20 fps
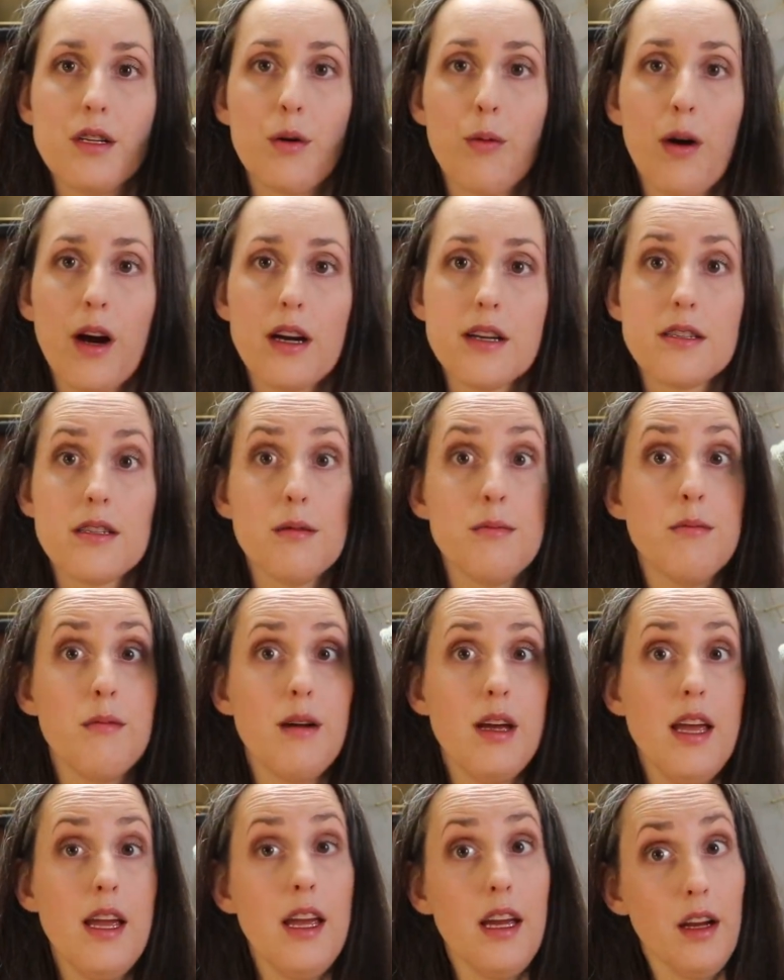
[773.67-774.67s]
to work some
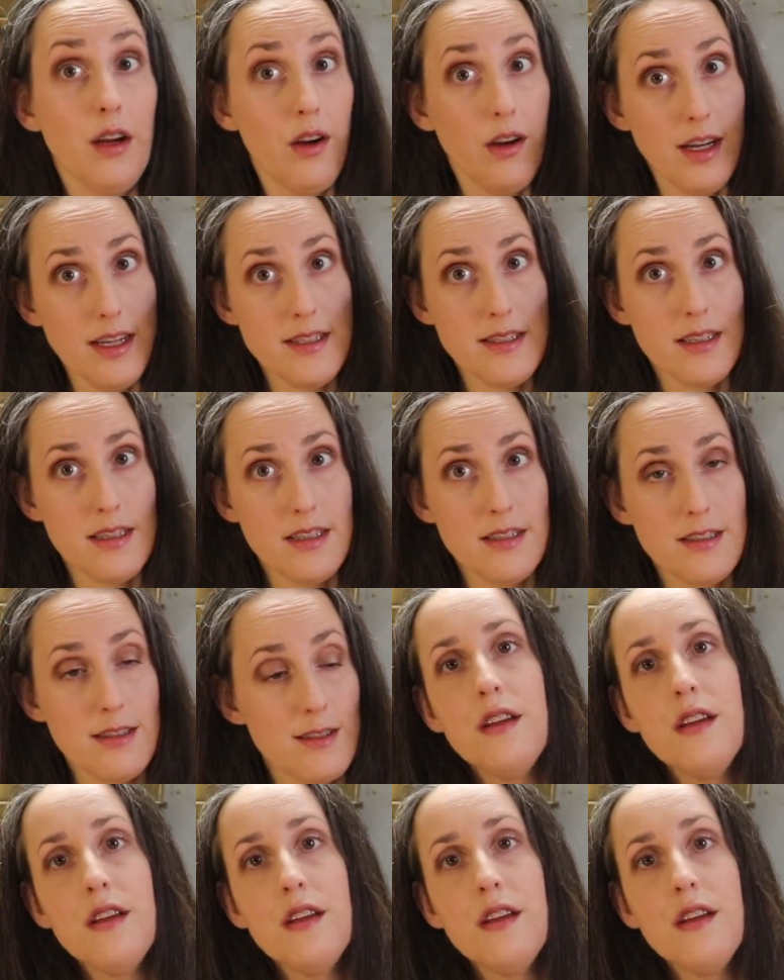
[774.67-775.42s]
increases.